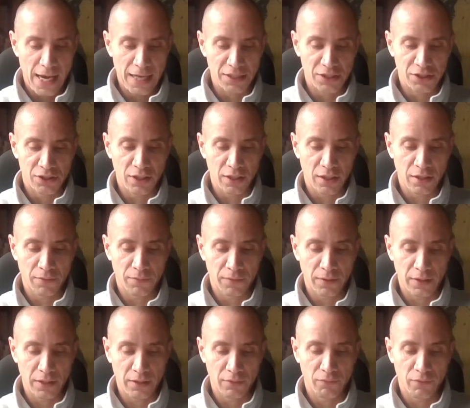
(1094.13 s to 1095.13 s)
has
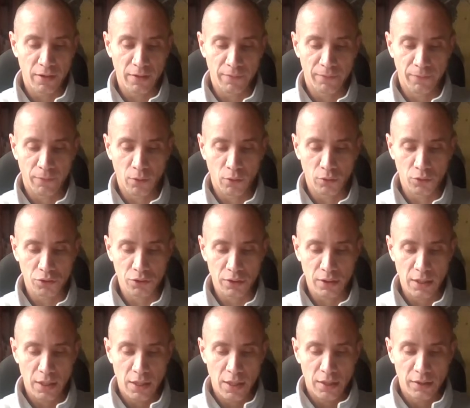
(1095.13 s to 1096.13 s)
significantly
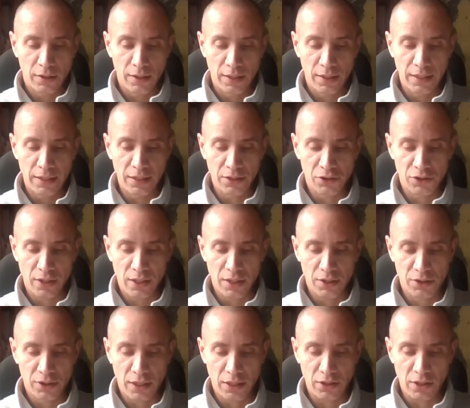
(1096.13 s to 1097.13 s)
reinforced the
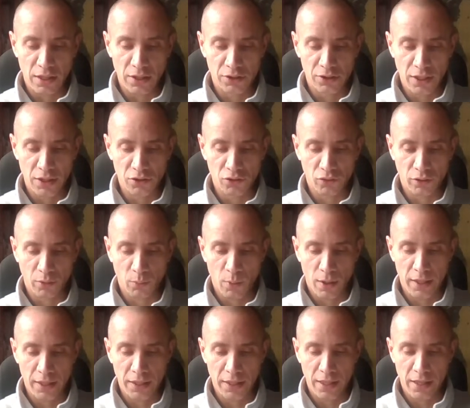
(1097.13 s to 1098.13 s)
leader-centric
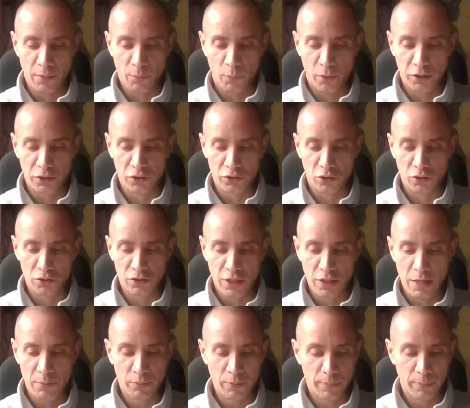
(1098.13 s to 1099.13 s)
way in which
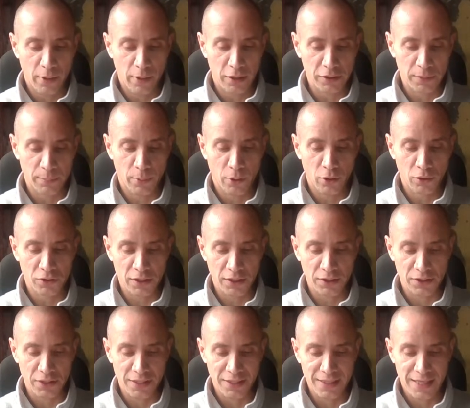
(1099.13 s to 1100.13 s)
contemporary party
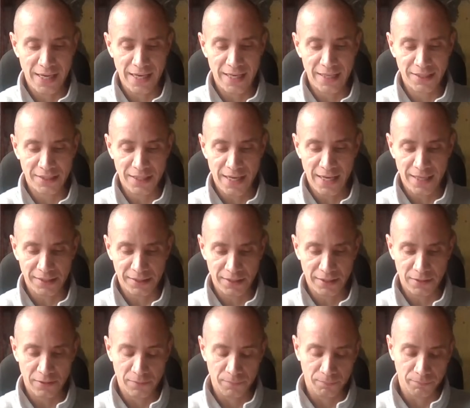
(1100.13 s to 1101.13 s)
politics is
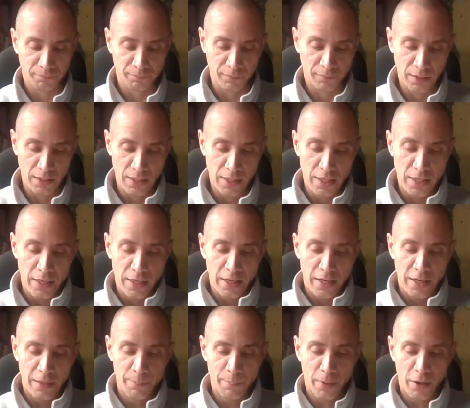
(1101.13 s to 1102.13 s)
enacted.
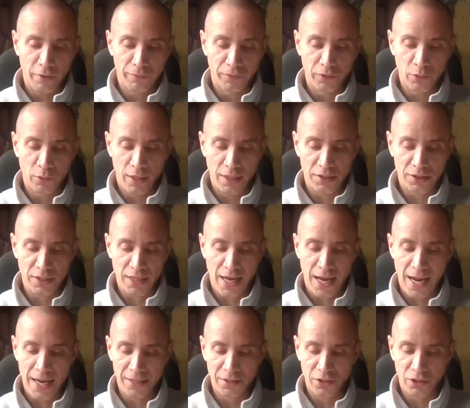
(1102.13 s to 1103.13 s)
In both the US
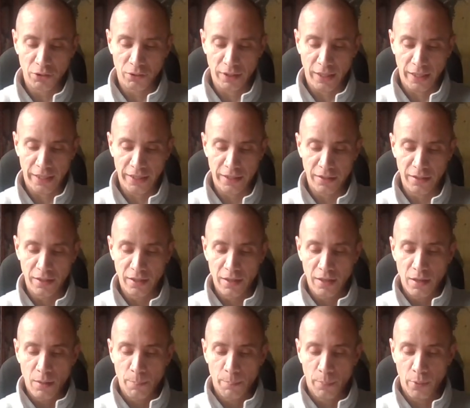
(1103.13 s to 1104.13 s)
and the UK,
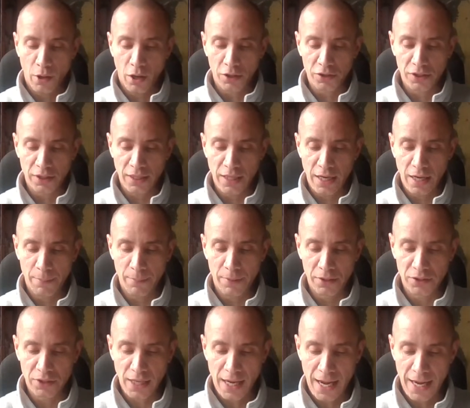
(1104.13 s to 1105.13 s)
party
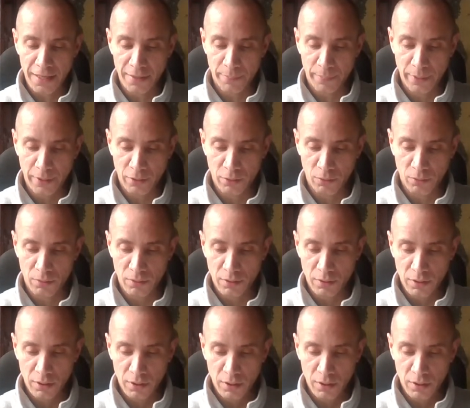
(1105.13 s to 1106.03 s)
image and appeal,